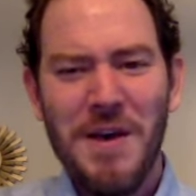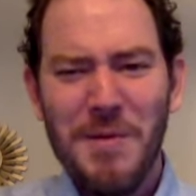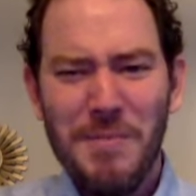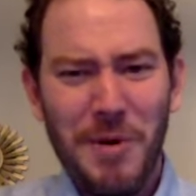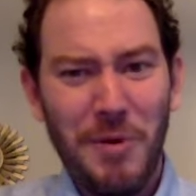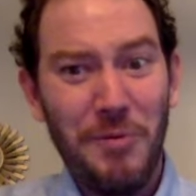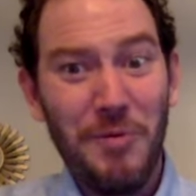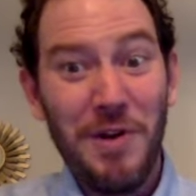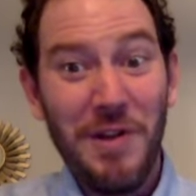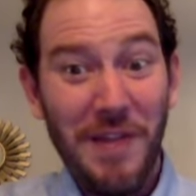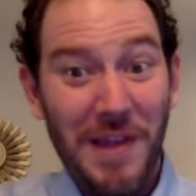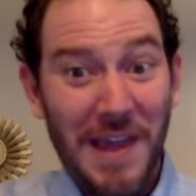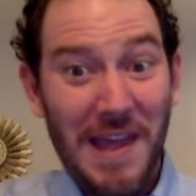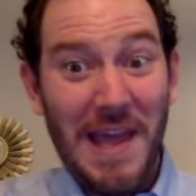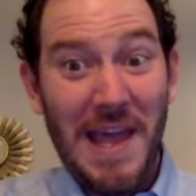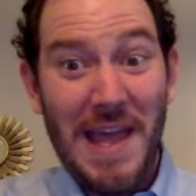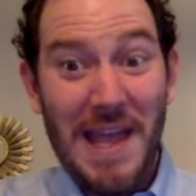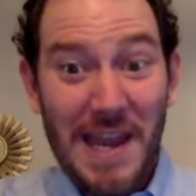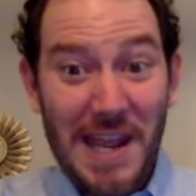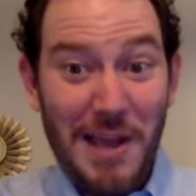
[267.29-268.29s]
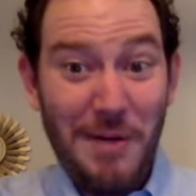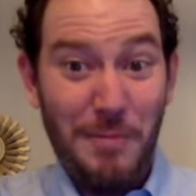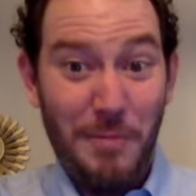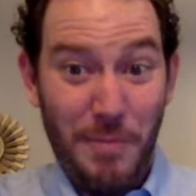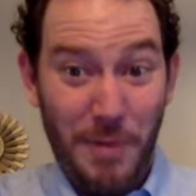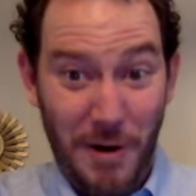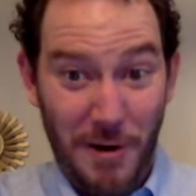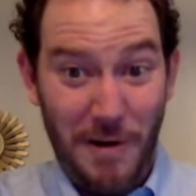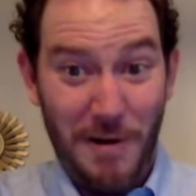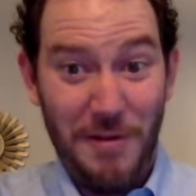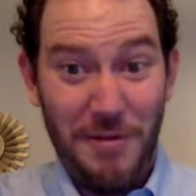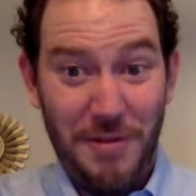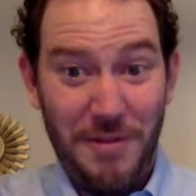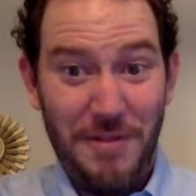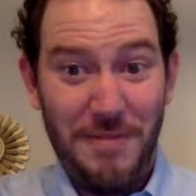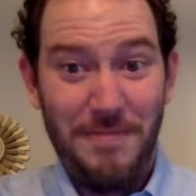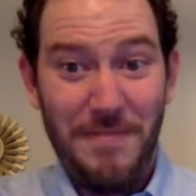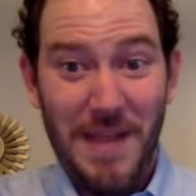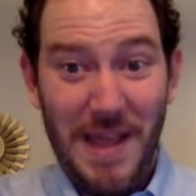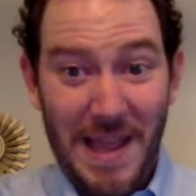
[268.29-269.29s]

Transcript: But really, any birth,